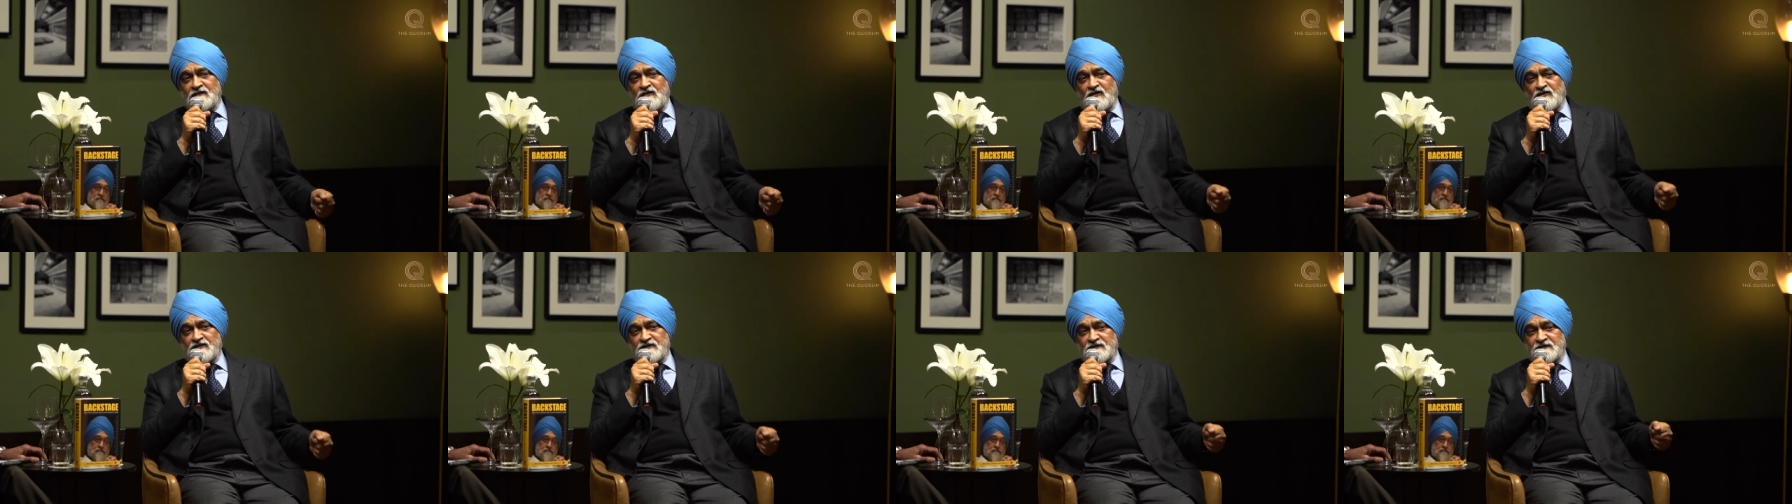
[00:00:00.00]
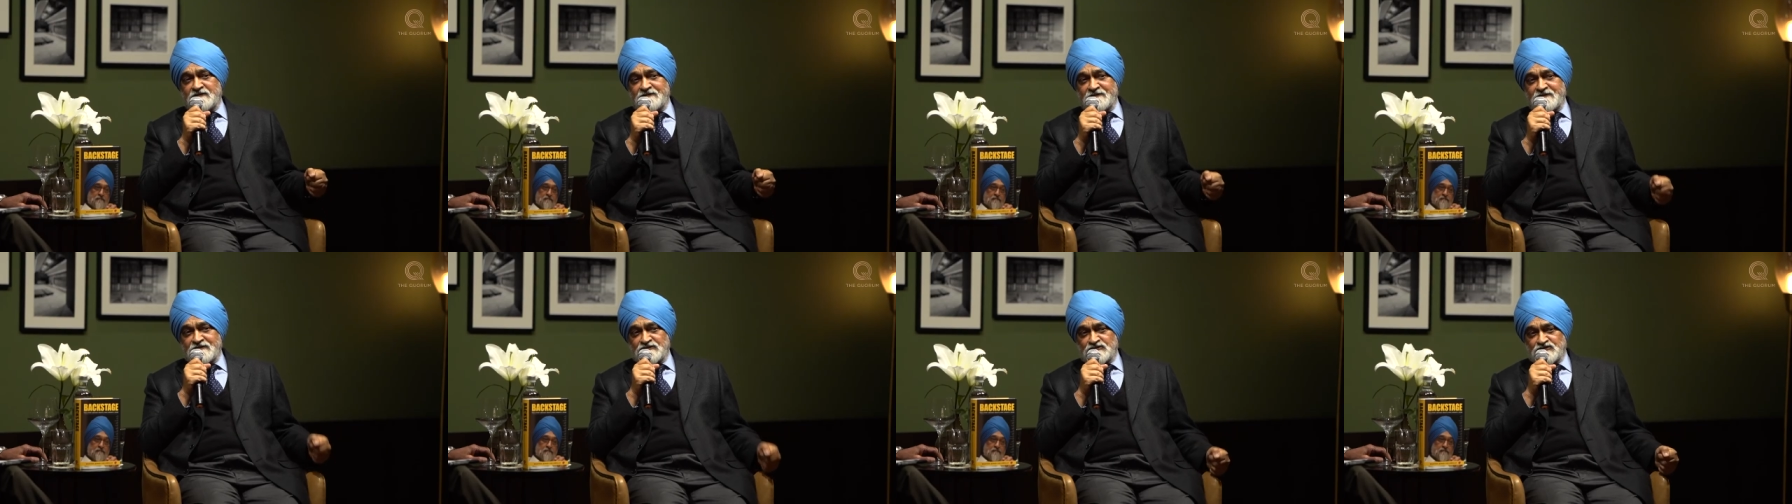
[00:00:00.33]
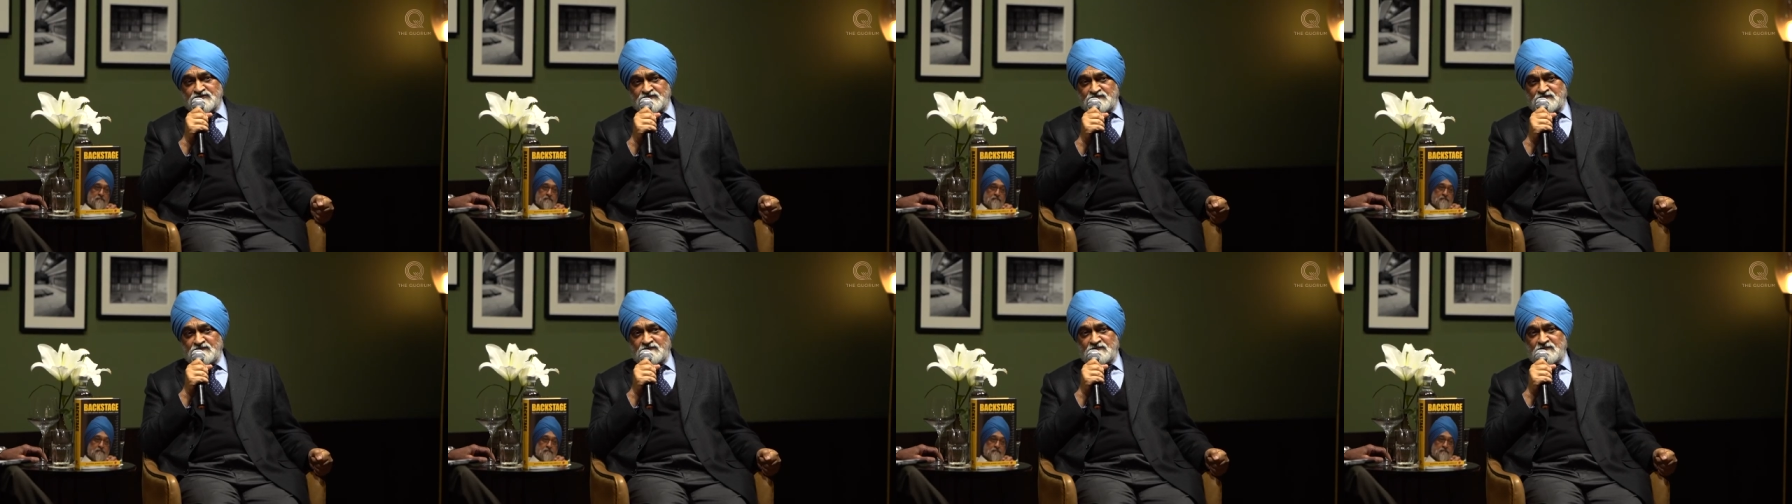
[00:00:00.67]
on an
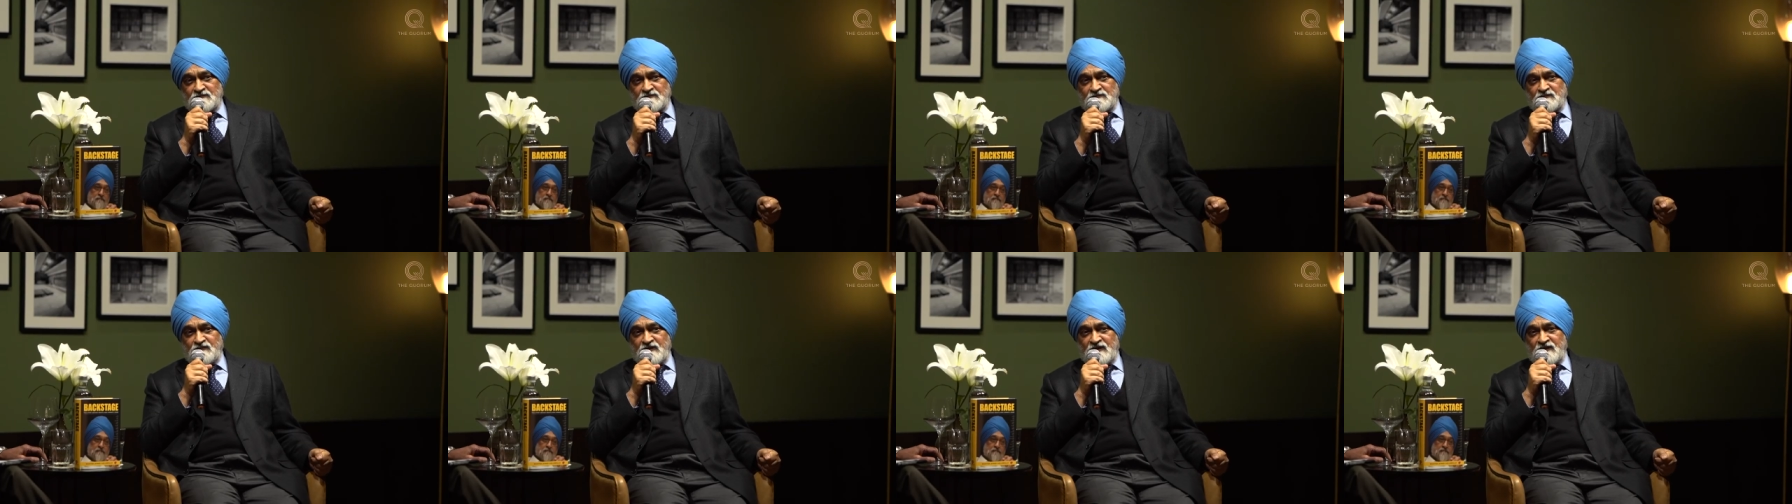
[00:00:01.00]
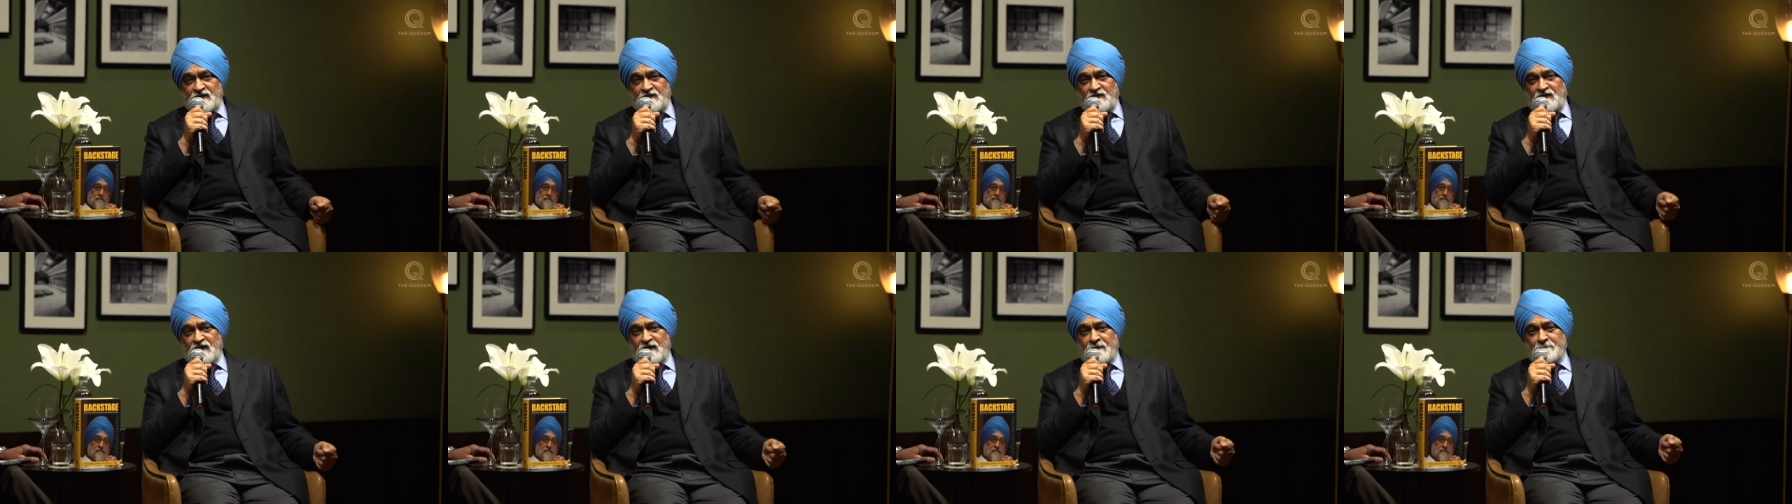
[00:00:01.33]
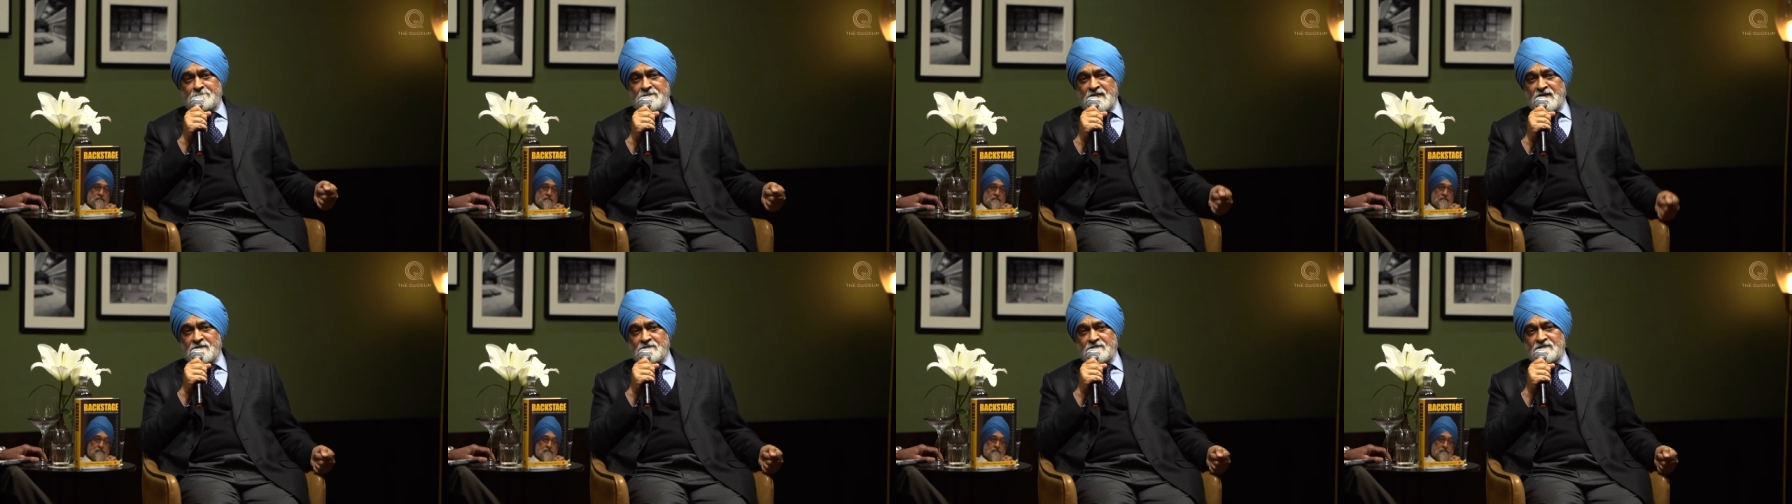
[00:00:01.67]
issue where a
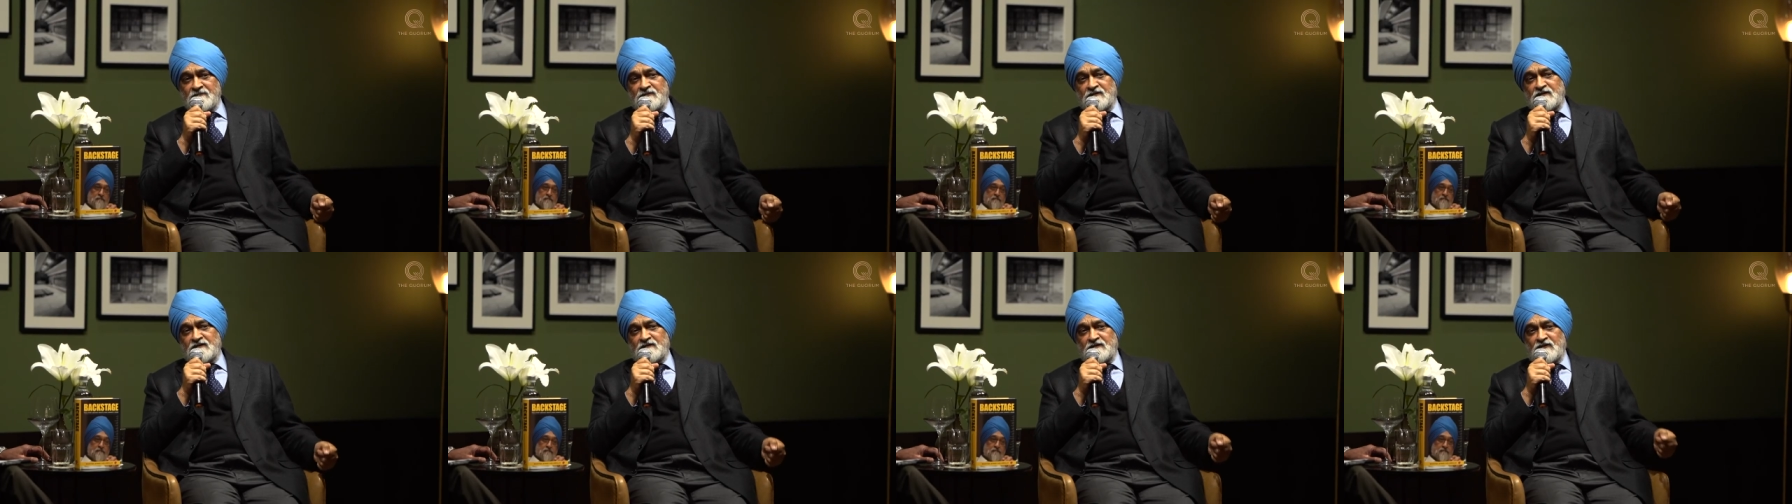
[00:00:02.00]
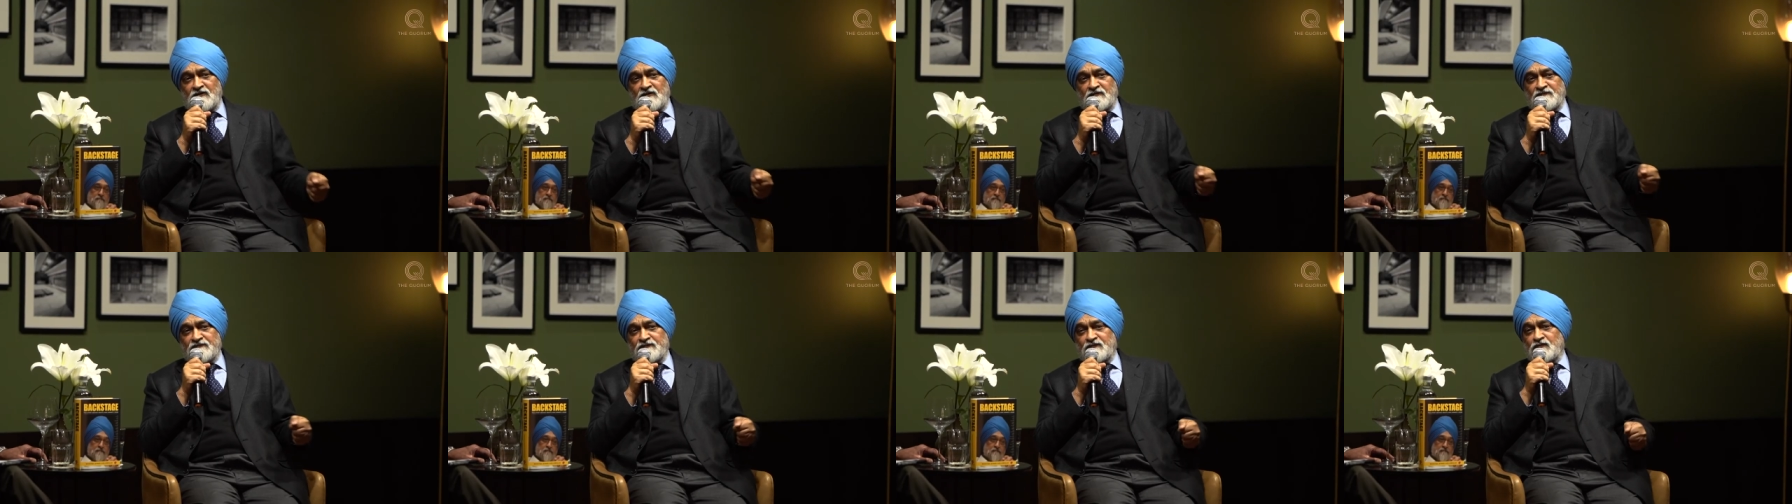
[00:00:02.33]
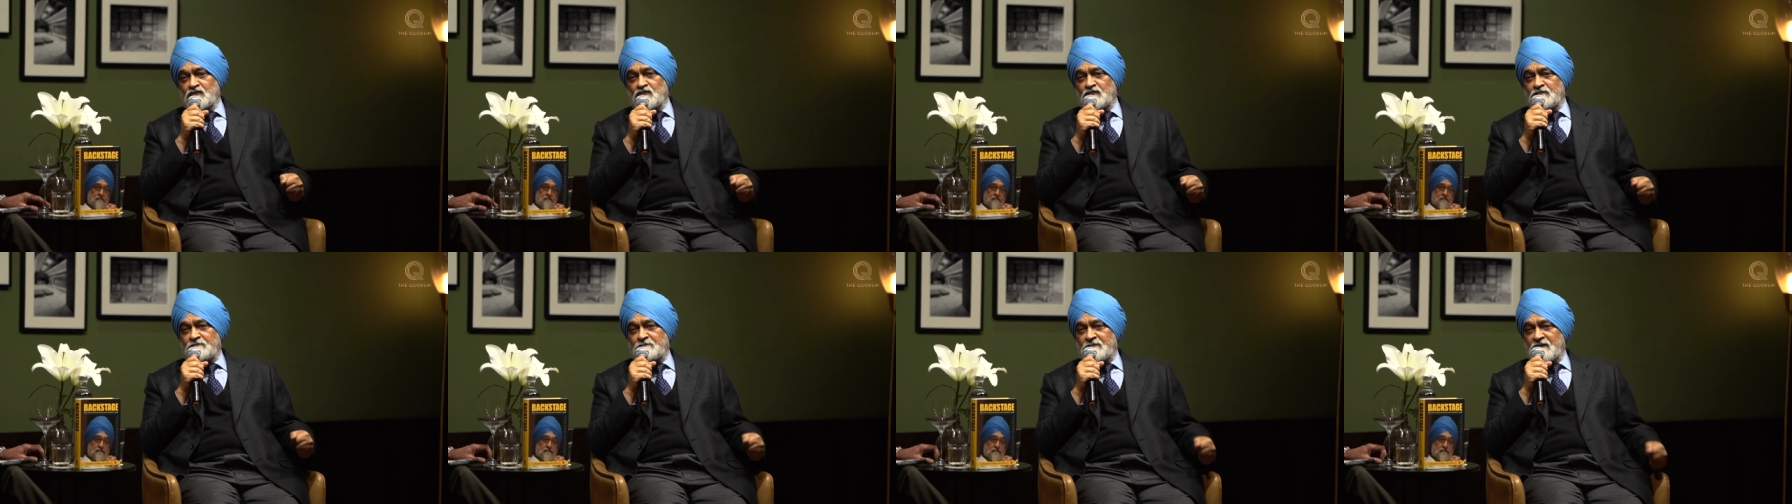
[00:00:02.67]
member of
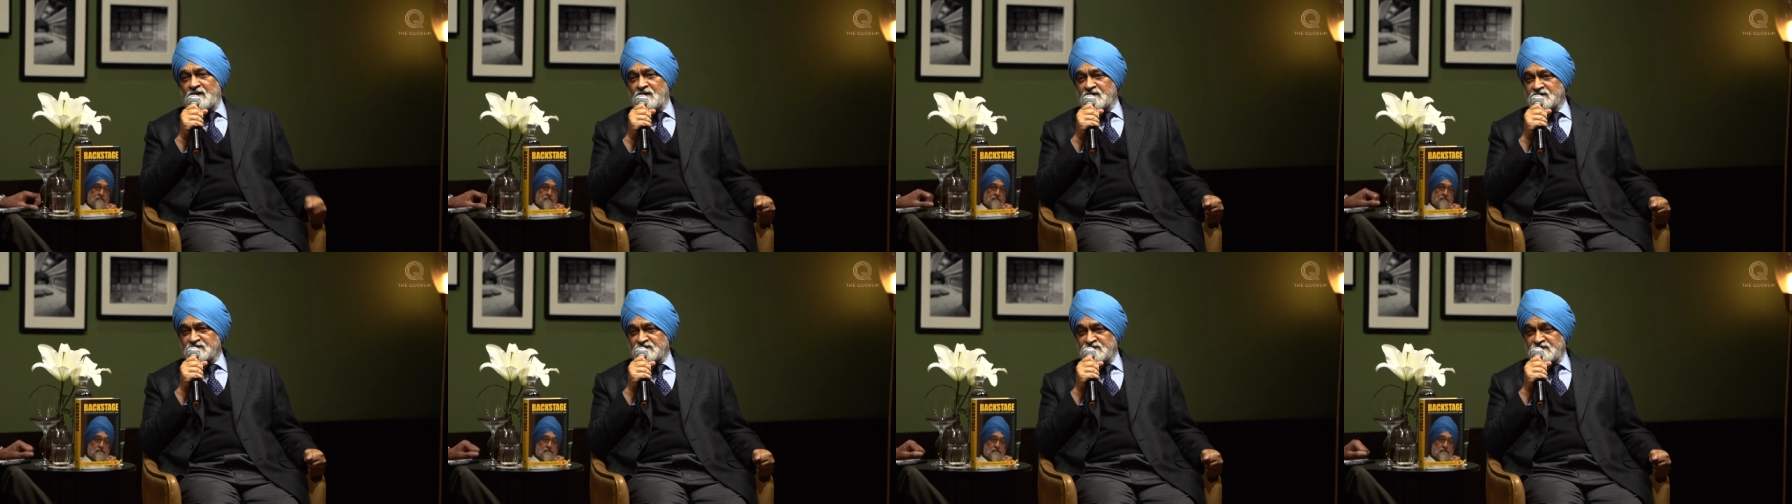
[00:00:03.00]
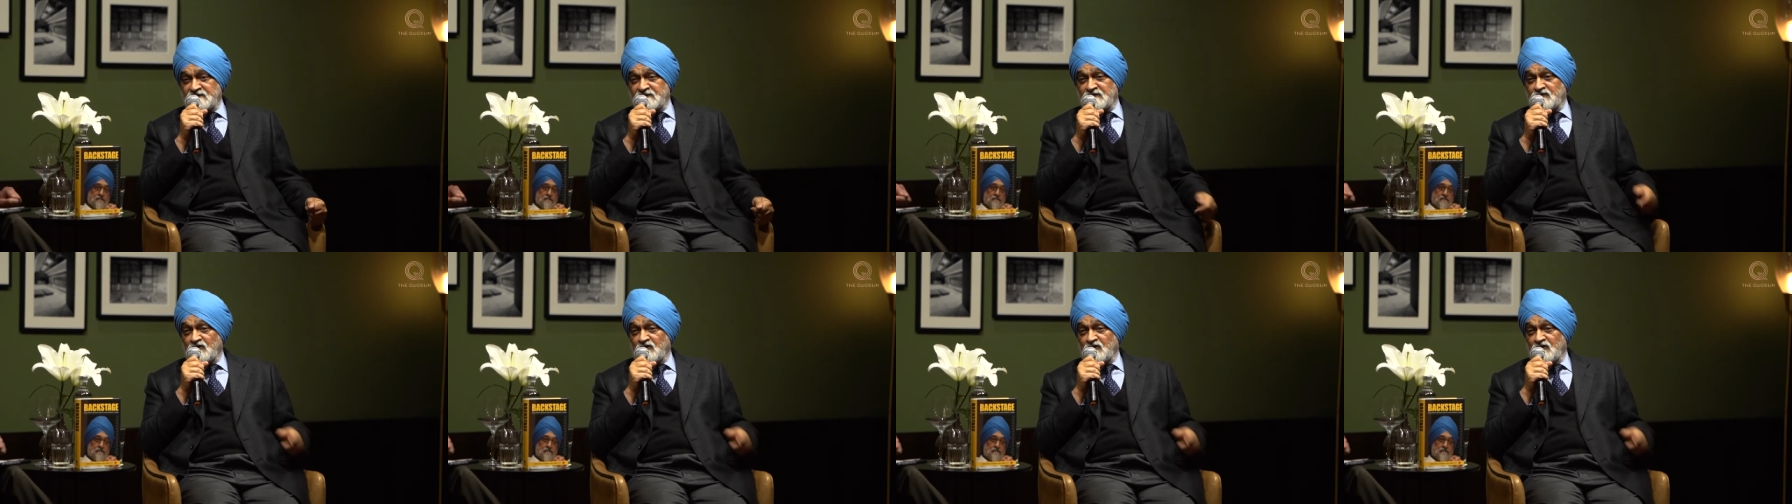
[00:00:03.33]
your party,